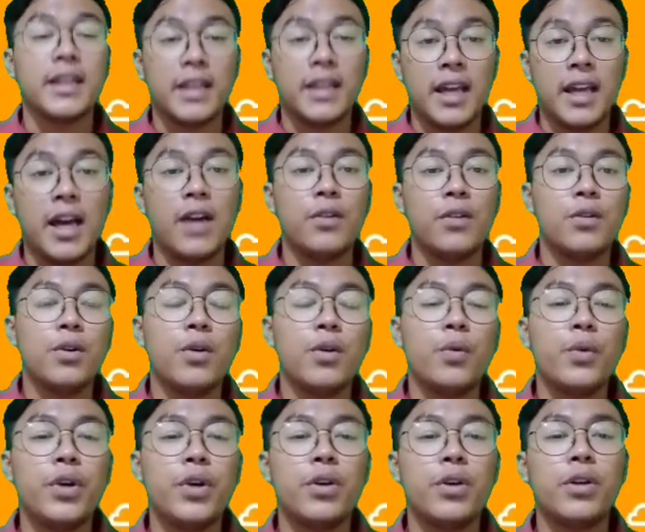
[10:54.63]
now
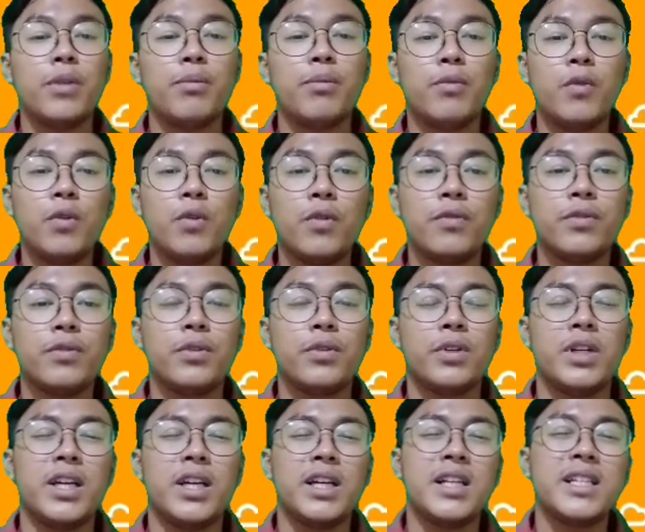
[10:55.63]
we're gonna move
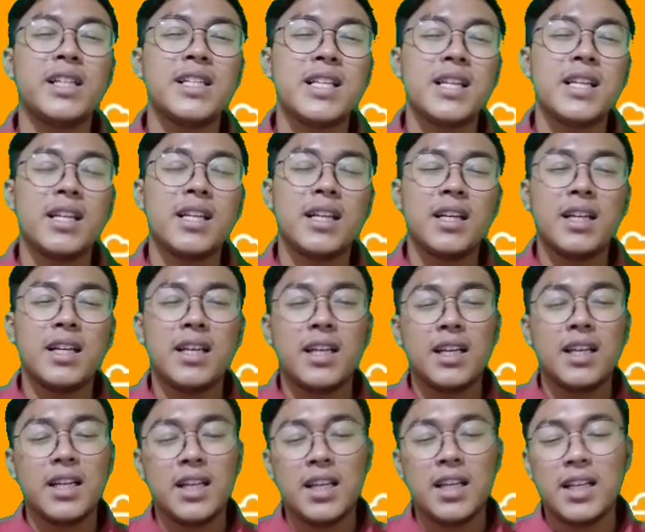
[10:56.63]
to the
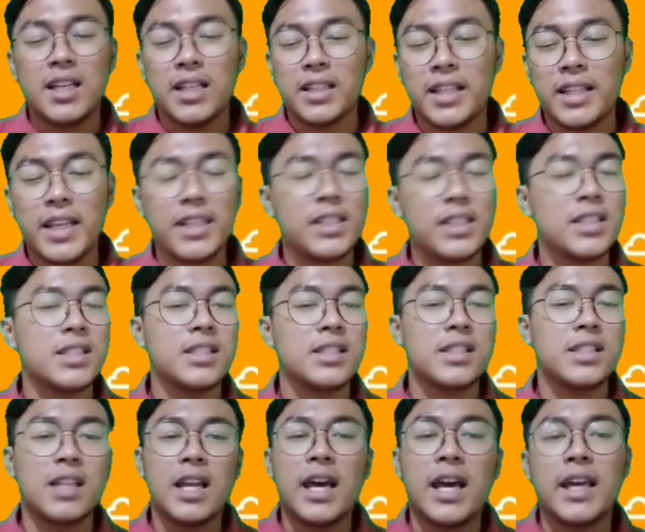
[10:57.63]

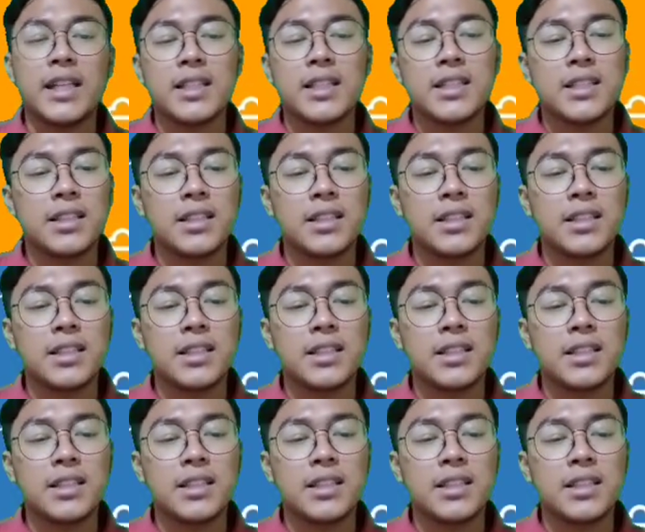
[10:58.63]
next slide.